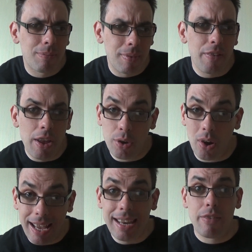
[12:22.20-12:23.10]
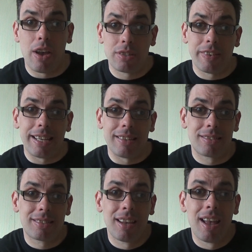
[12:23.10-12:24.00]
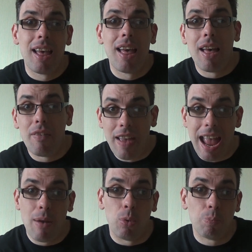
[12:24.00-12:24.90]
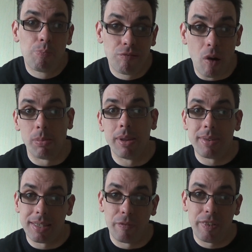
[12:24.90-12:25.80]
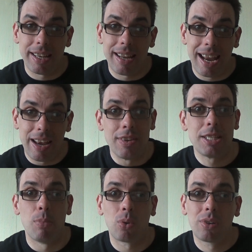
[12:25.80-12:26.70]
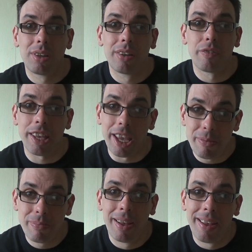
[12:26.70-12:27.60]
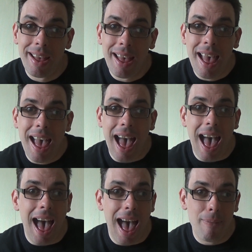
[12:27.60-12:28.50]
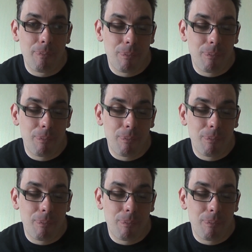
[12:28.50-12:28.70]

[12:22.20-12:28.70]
If you like any of those things, there will probably be something in this book for you. And